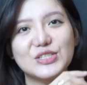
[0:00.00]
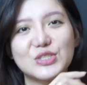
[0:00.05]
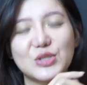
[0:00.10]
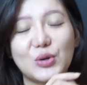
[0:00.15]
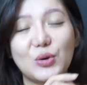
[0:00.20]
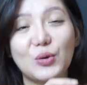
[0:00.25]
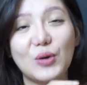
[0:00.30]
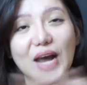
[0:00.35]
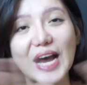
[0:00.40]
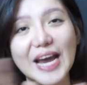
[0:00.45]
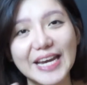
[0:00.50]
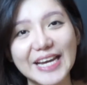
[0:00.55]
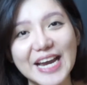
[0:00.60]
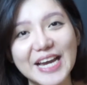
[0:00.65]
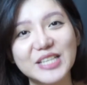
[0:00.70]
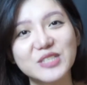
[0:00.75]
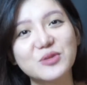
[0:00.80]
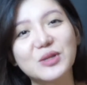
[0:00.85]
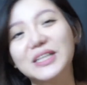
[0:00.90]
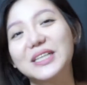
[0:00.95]
So, hi
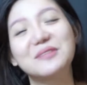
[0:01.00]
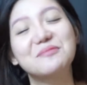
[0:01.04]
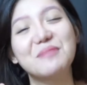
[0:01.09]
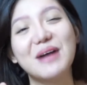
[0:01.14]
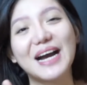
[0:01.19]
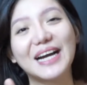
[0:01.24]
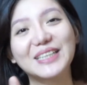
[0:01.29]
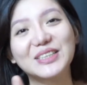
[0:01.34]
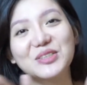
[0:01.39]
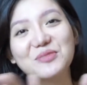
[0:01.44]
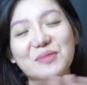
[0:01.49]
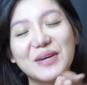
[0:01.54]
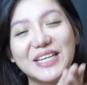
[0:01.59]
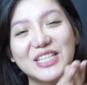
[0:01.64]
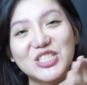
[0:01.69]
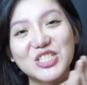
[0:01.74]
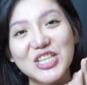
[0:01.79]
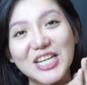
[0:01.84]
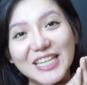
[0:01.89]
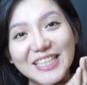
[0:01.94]
guys! Welcome back to my
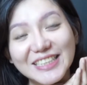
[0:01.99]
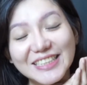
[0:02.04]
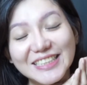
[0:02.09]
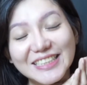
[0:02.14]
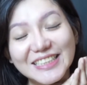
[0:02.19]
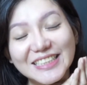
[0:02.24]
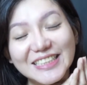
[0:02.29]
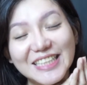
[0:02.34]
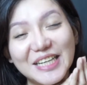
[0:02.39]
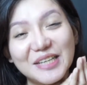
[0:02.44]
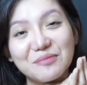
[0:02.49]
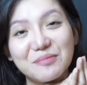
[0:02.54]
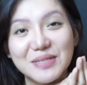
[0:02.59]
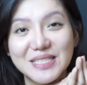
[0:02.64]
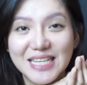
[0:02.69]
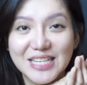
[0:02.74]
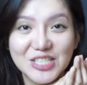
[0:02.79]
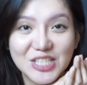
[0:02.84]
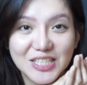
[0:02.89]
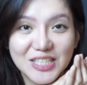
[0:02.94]
channel. And
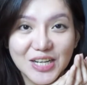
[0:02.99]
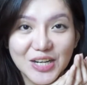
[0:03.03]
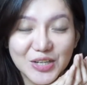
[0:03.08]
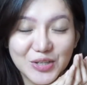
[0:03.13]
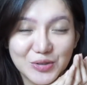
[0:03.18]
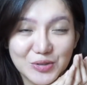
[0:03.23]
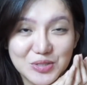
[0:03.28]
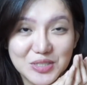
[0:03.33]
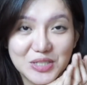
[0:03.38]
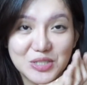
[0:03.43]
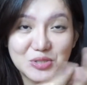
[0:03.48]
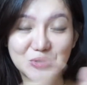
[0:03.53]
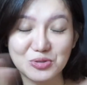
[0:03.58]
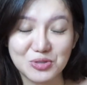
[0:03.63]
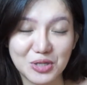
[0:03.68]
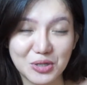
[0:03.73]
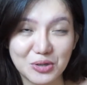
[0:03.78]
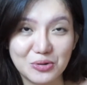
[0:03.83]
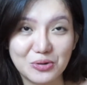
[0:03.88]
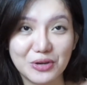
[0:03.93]
pasensya na kayo sa
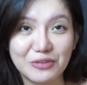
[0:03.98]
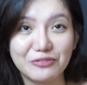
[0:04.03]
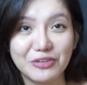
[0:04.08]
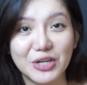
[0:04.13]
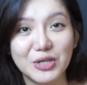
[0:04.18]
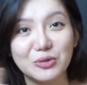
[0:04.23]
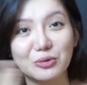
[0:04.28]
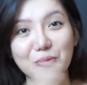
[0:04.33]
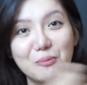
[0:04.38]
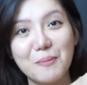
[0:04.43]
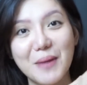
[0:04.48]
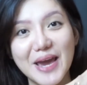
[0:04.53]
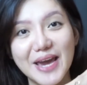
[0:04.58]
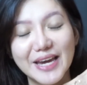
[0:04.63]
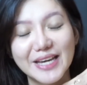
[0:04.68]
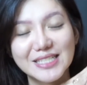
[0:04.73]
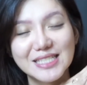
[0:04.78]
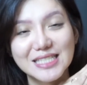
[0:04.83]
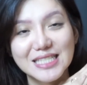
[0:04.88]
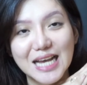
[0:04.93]
itsura ko. If I look
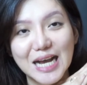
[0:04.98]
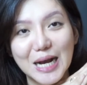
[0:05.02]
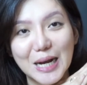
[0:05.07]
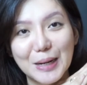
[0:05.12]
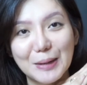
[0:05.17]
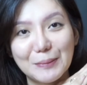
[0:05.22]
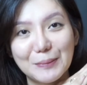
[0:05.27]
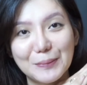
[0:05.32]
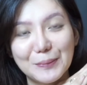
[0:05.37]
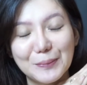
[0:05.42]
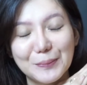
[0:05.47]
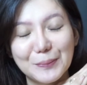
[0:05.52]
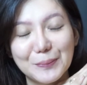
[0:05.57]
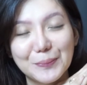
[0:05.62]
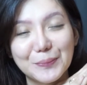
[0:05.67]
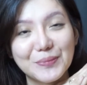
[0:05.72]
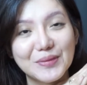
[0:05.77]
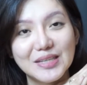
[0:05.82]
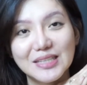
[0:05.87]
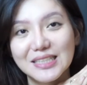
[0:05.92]
mess,
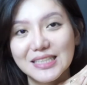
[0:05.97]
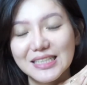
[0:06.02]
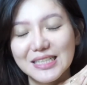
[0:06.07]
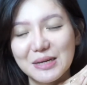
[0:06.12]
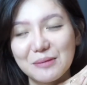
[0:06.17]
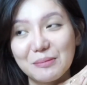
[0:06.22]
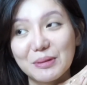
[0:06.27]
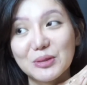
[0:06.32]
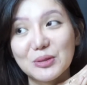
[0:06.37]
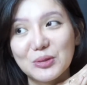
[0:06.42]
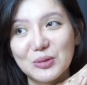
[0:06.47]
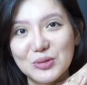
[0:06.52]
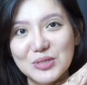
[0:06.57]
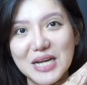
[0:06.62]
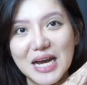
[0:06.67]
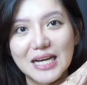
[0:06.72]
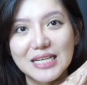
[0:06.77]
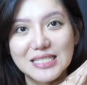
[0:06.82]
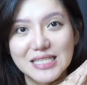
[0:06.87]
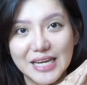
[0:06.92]
patulog
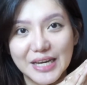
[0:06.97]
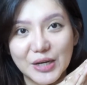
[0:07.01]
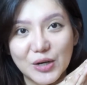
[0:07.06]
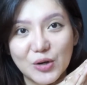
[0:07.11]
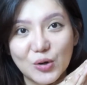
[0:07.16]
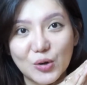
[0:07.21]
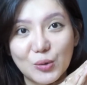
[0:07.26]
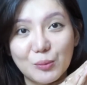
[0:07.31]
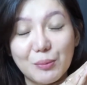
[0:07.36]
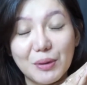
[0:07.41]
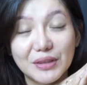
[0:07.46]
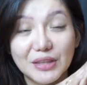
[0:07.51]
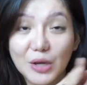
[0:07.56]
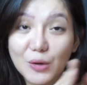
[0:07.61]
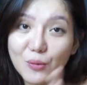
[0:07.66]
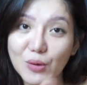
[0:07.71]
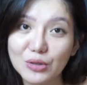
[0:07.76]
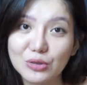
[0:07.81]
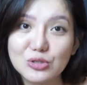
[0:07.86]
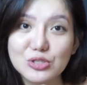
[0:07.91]
na kasi ko. But
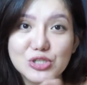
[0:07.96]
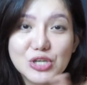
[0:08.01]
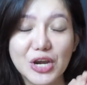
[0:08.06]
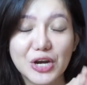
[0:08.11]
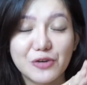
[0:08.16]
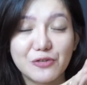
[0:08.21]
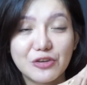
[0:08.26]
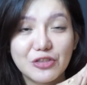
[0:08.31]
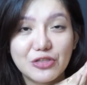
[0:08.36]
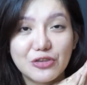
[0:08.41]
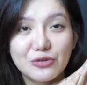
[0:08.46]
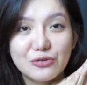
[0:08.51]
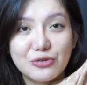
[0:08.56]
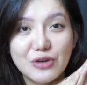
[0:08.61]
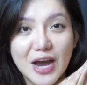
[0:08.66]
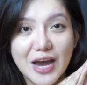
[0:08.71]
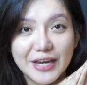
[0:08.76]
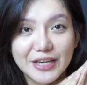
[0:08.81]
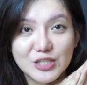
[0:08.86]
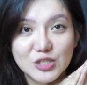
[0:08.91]
I want to share with you
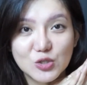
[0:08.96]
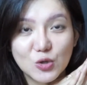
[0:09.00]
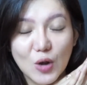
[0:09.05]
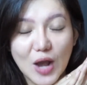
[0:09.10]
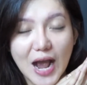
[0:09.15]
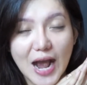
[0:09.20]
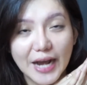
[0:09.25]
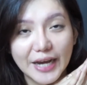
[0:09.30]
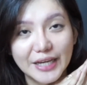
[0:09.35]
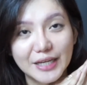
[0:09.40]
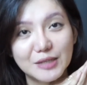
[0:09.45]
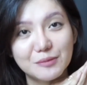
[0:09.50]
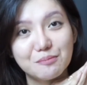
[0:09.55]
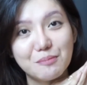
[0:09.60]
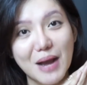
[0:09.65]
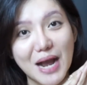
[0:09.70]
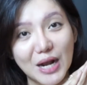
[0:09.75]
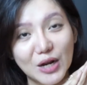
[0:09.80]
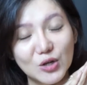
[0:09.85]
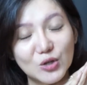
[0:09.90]
guys yung aking
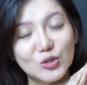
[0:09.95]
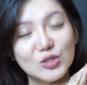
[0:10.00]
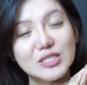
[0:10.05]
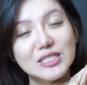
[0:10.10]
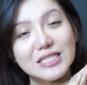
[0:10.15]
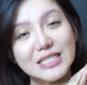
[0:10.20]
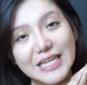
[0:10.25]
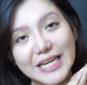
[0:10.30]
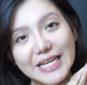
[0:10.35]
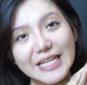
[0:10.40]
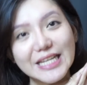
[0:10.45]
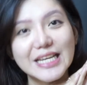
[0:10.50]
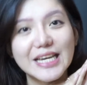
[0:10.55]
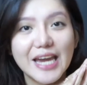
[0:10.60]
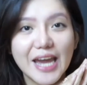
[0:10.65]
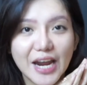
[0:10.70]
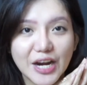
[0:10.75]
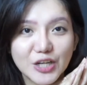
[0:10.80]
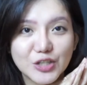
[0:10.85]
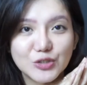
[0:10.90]
bagong
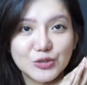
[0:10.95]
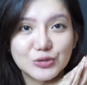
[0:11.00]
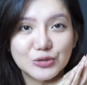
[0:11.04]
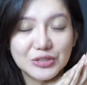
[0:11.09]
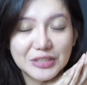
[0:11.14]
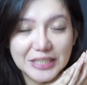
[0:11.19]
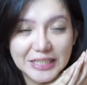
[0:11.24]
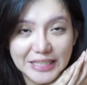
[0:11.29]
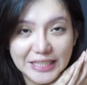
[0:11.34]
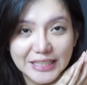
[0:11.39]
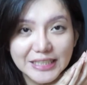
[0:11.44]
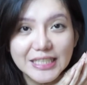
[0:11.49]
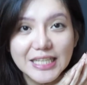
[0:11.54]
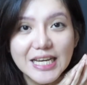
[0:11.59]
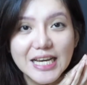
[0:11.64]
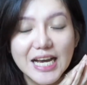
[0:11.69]
skincare routine.